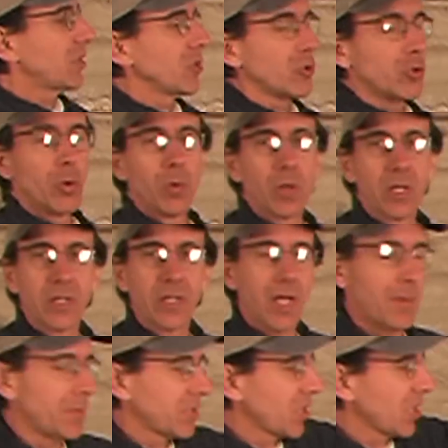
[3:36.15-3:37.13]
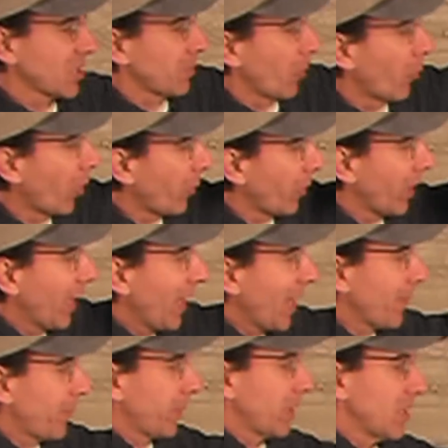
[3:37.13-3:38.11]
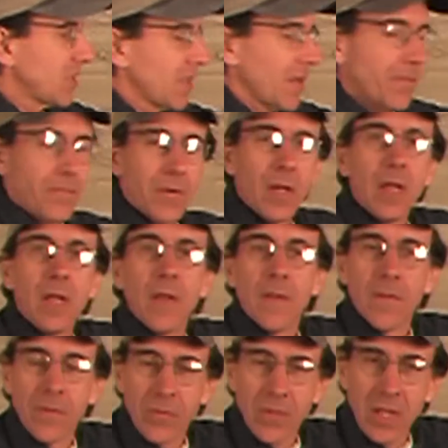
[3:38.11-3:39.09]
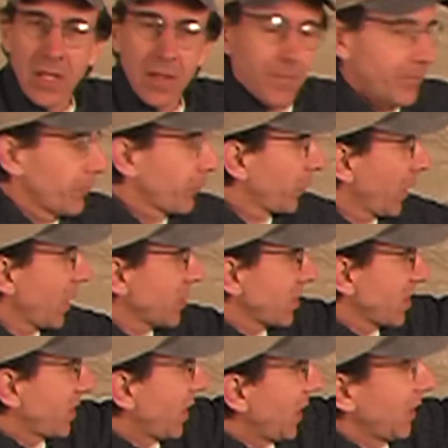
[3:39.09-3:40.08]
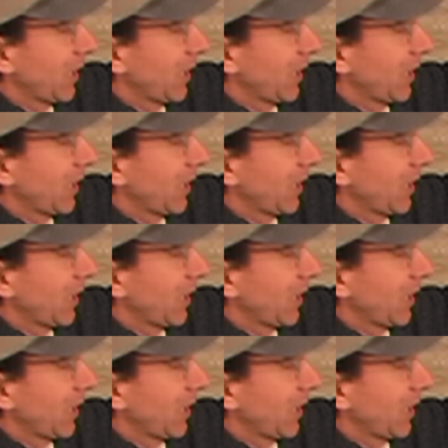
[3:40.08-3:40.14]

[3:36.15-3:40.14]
a dual containment system. And what will happen is if the plastic tank